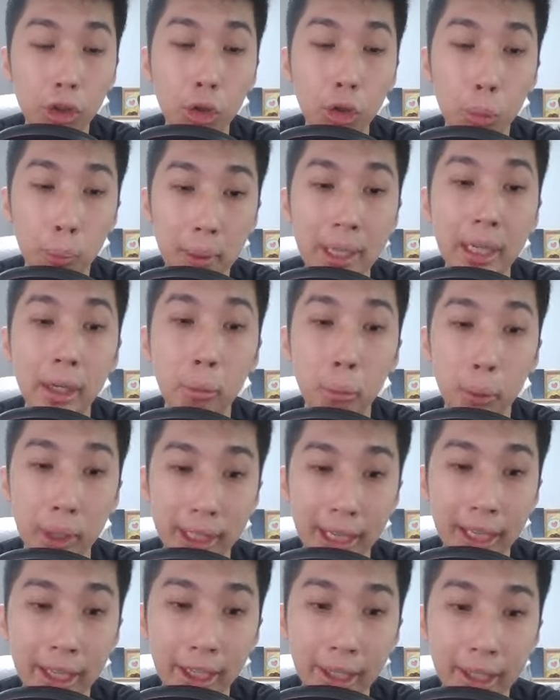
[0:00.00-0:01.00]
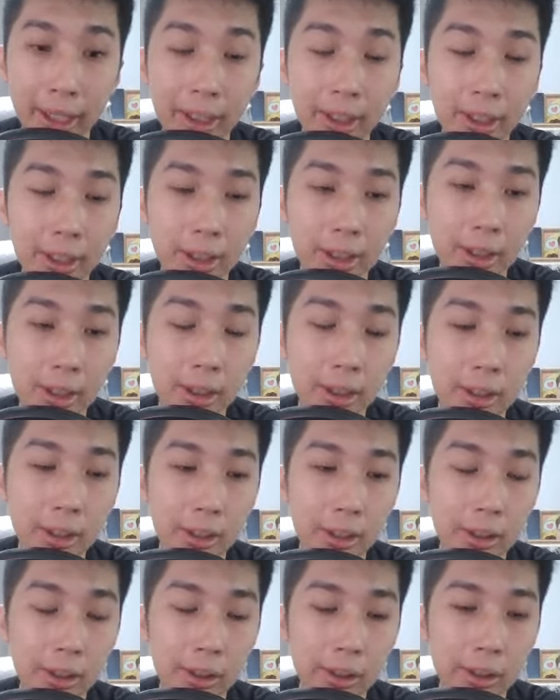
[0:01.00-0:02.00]
on opening weekend.
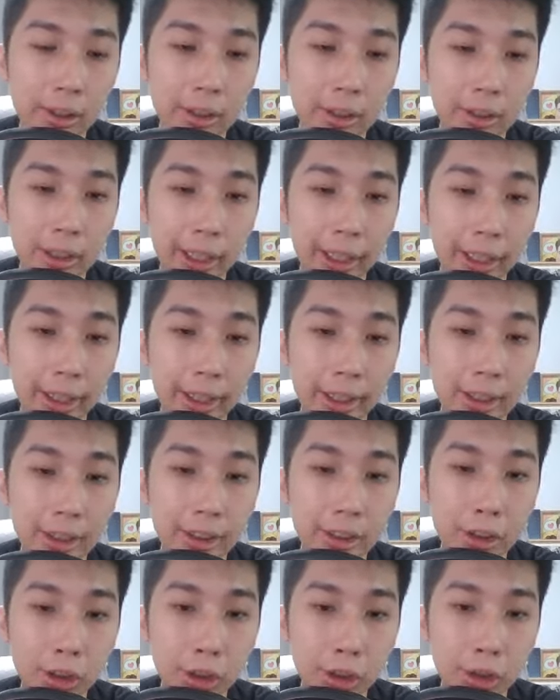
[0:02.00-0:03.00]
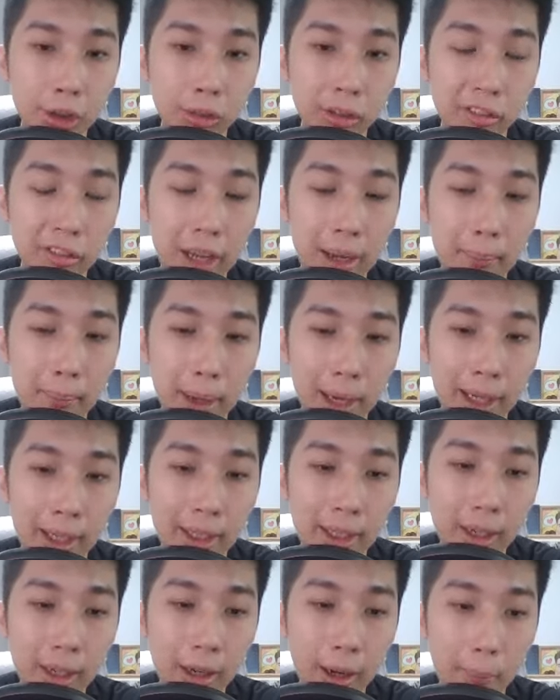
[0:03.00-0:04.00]
Okay, so with that in
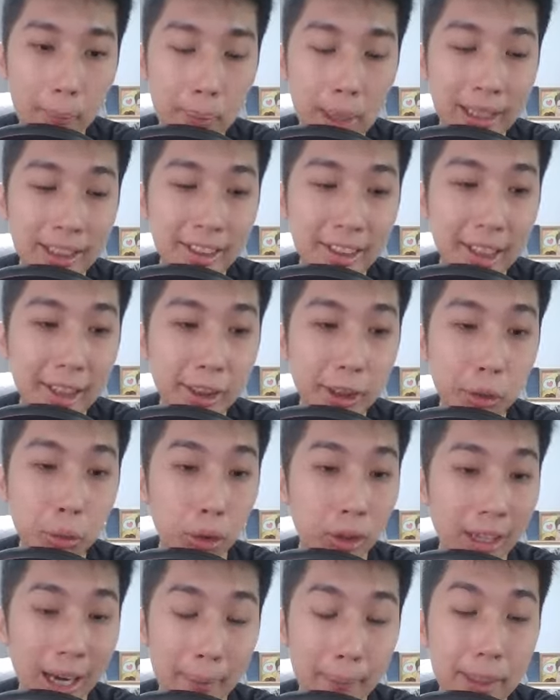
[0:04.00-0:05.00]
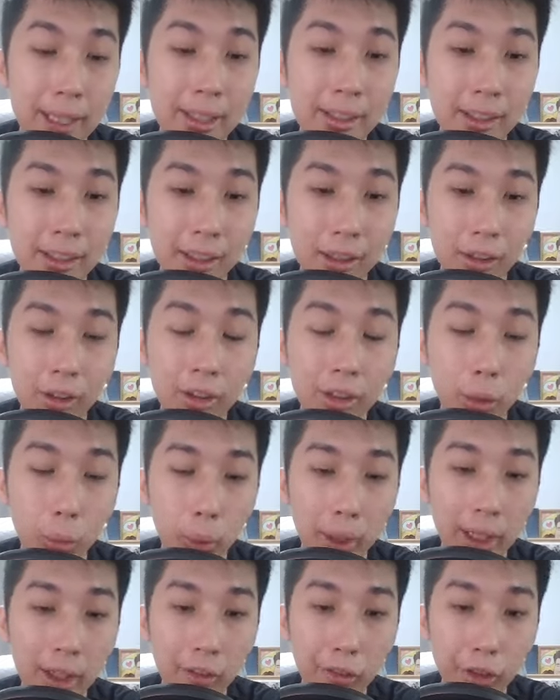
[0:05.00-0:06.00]
mind, price staging will come in along the
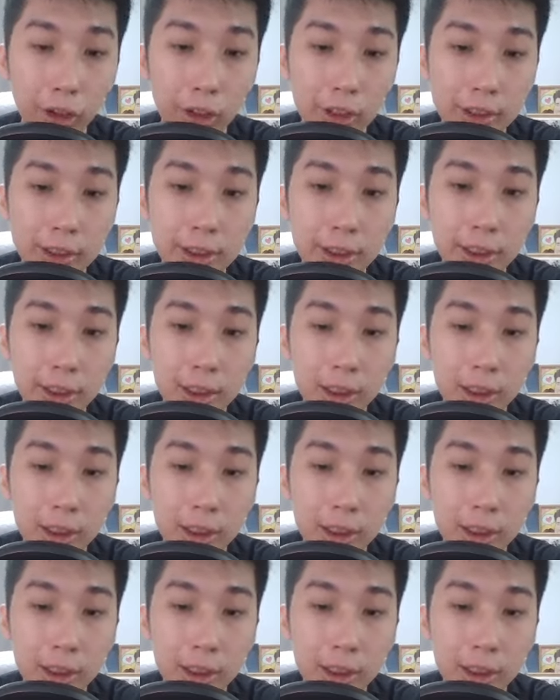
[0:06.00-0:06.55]
way, of course.